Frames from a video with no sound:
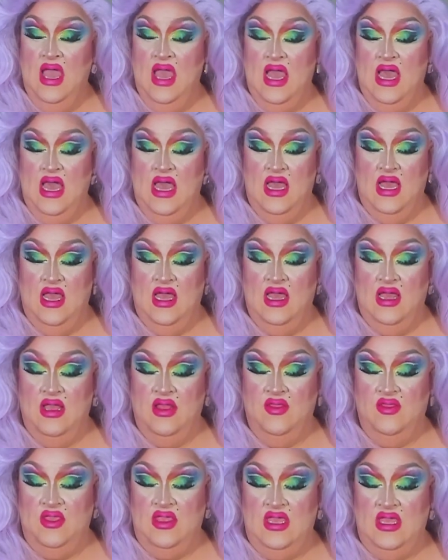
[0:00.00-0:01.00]

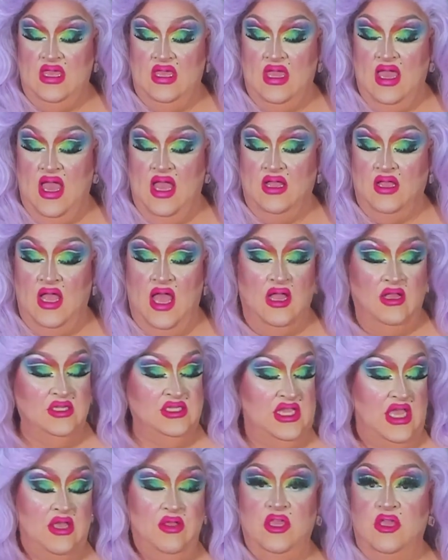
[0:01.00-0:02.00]
I'll
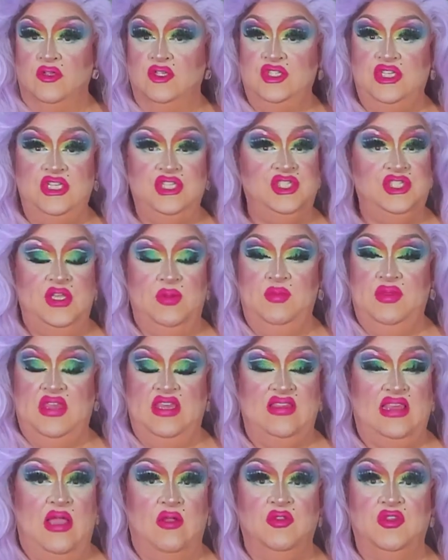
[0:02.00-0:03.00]
tell you, she shipped
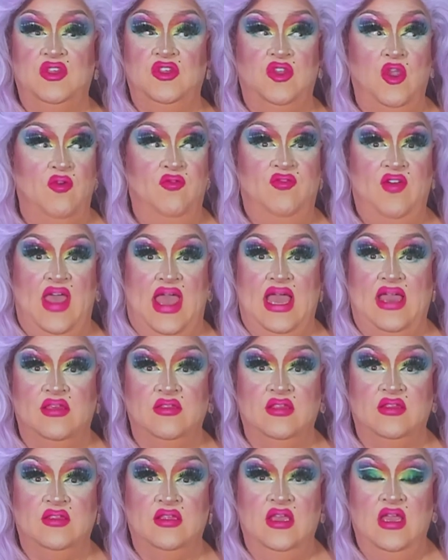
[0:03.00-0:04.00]
this out so
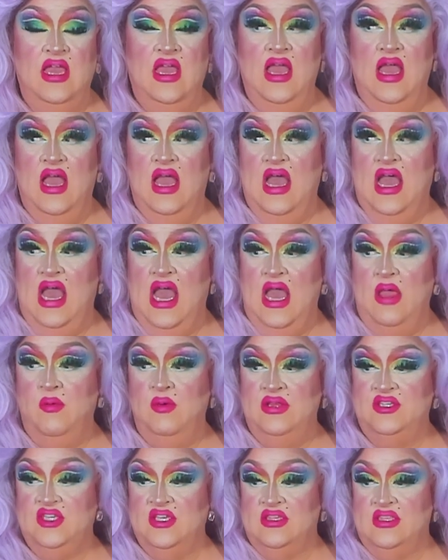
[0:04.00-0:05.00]
fast. I
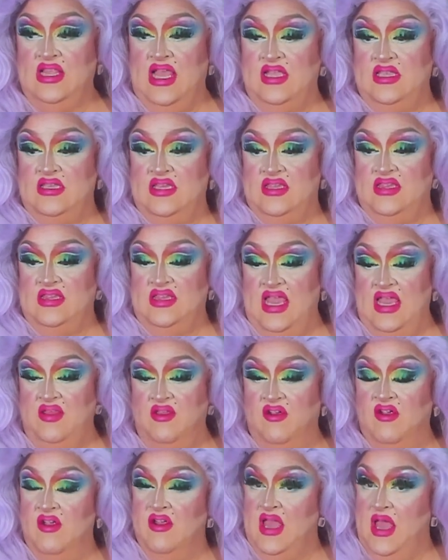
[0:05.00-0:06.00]
would just like to say
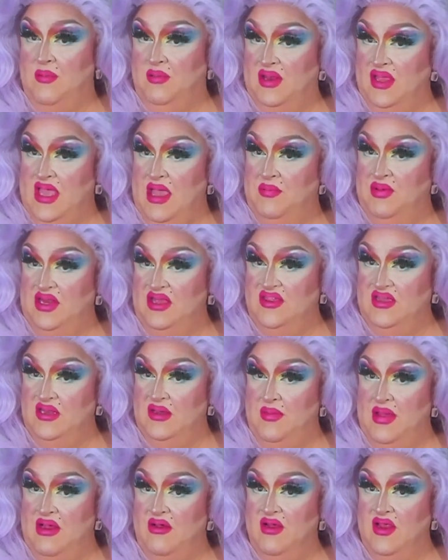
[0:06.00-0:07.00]
there are a couple of companies in
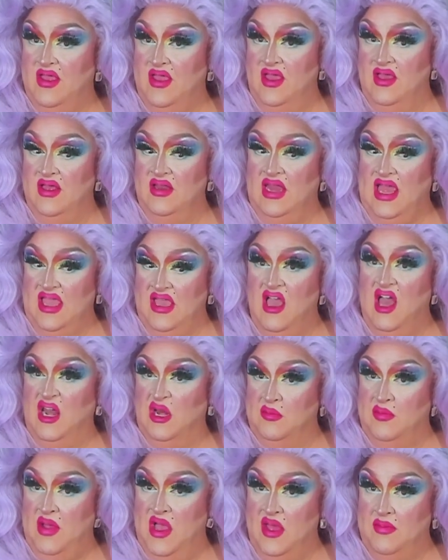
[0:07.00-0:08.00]
America, like
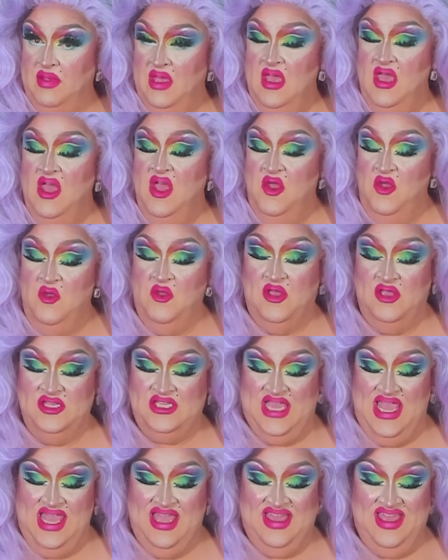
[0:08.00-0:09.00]
ColourPop, who could
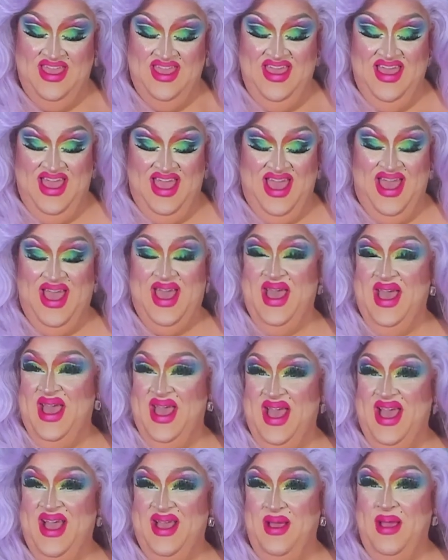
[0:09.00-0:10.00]
take
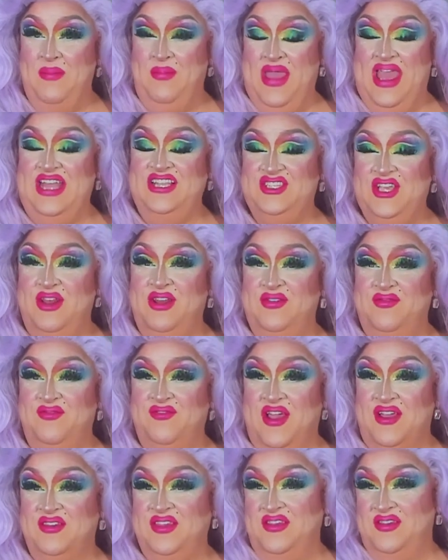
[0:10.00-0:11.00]
a page out of
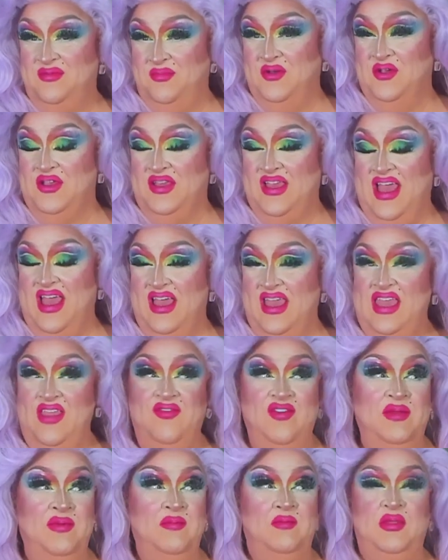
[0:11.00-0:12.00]
Rux's book.
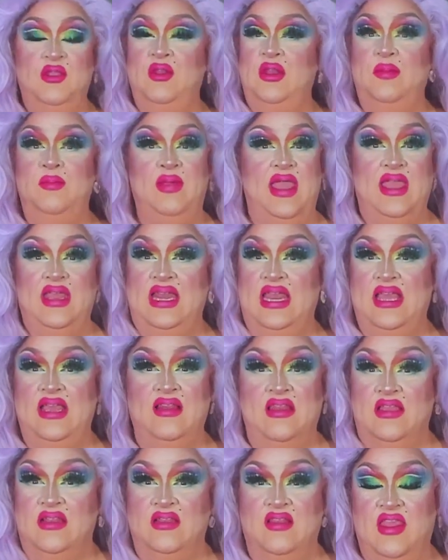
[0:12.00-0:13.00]
Even Beauty Bay in
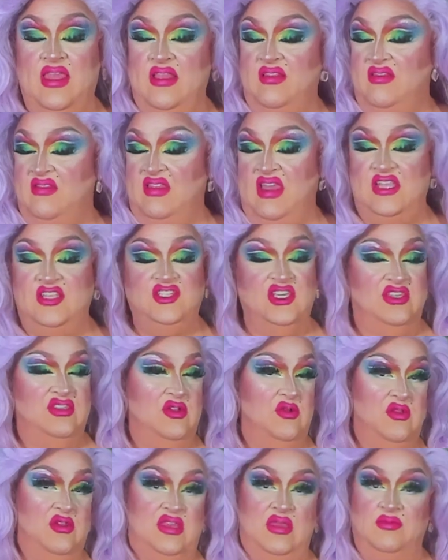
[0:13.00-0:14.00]
England, they just
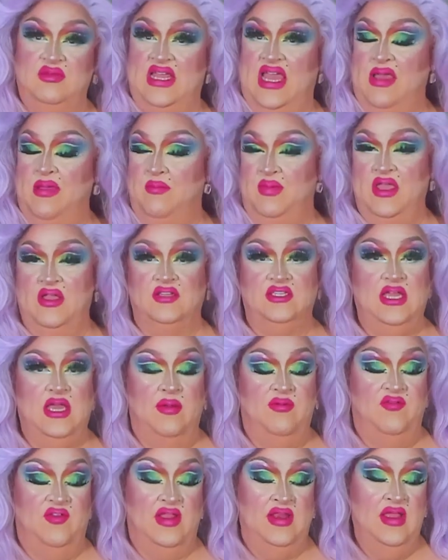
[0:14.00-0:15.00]
don't seem to be on
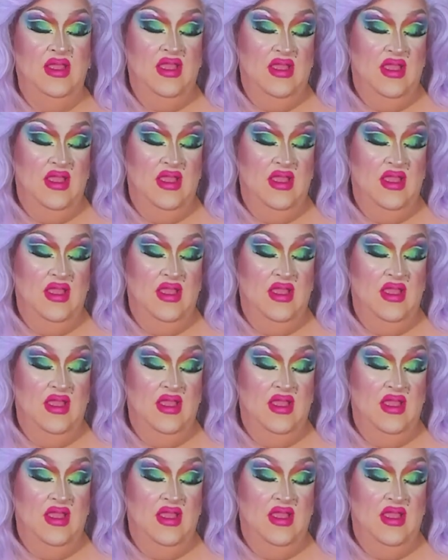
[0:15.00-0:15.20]
top of it.